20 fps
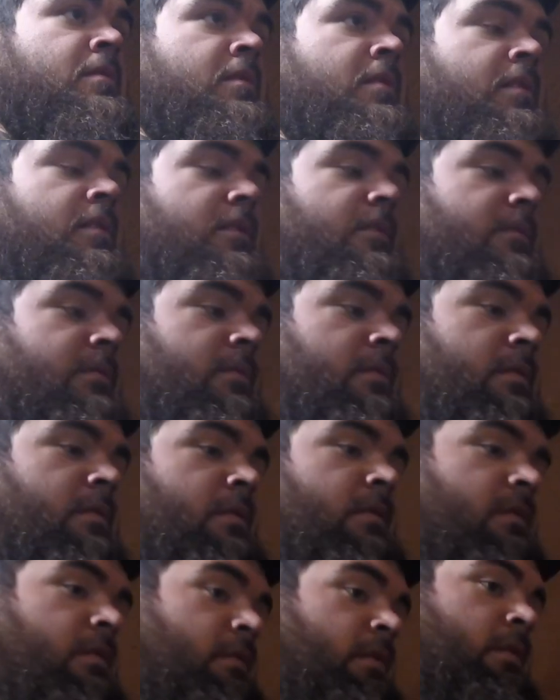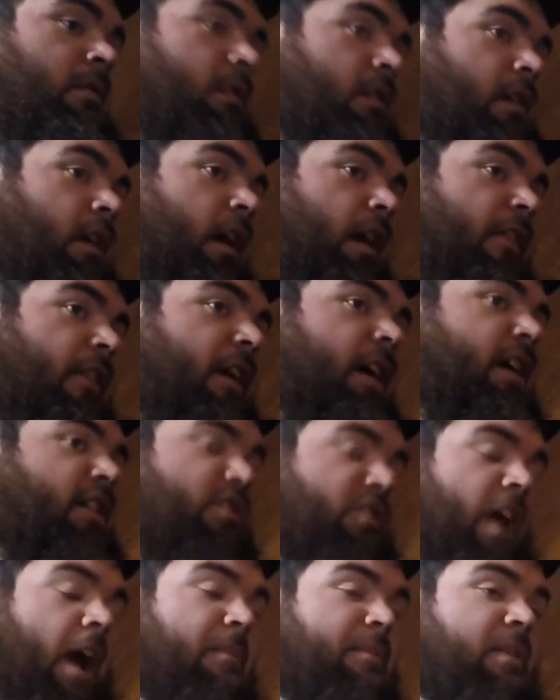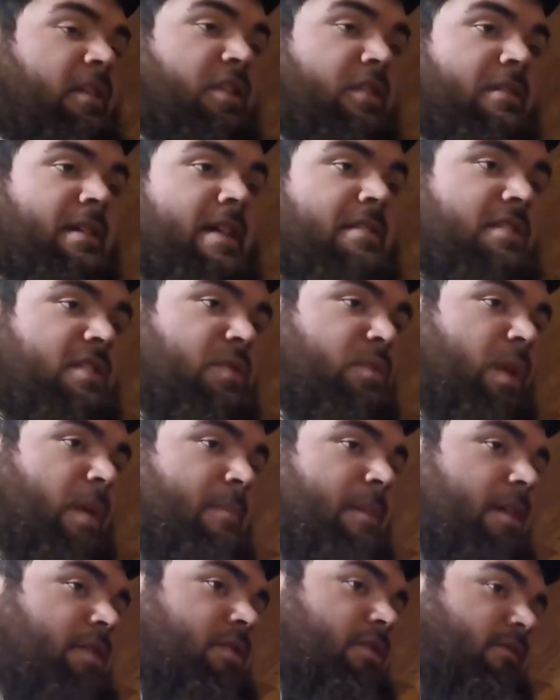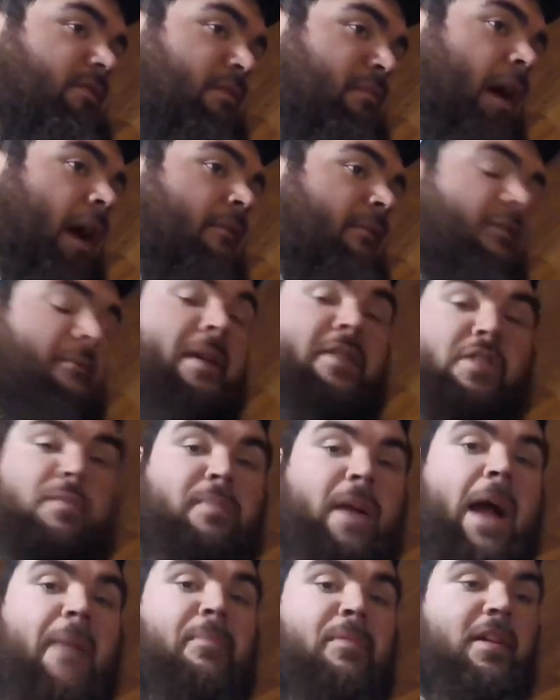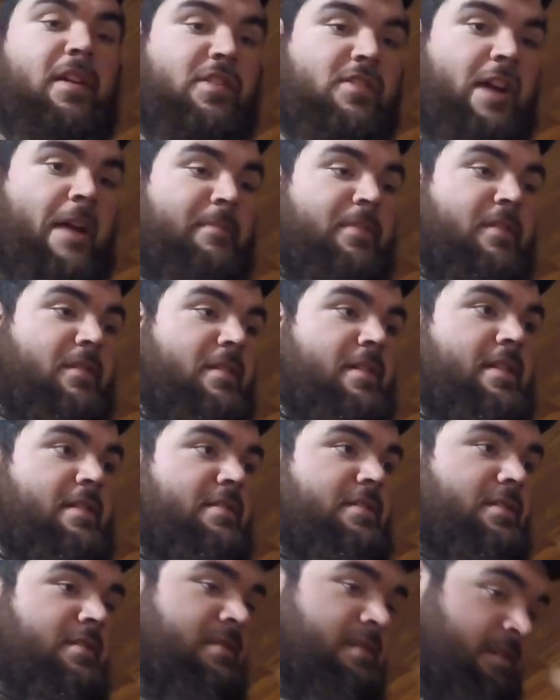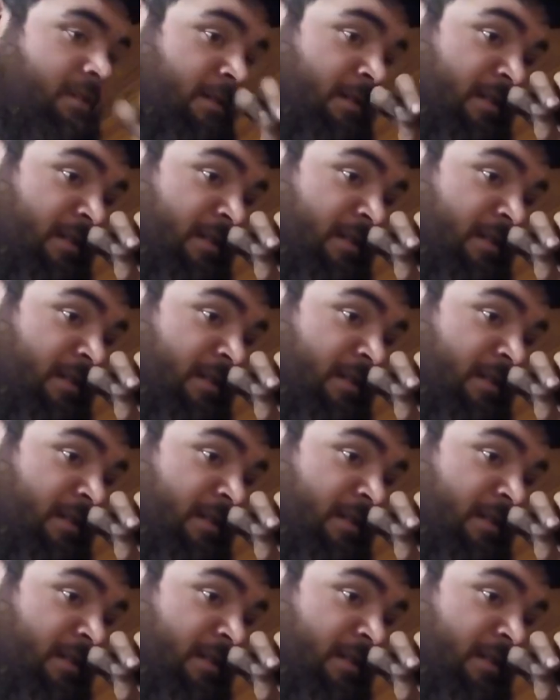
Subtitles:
you know, I think it dropped at 3 inches. What I measured, if I measured properly, it dropped 3 inches.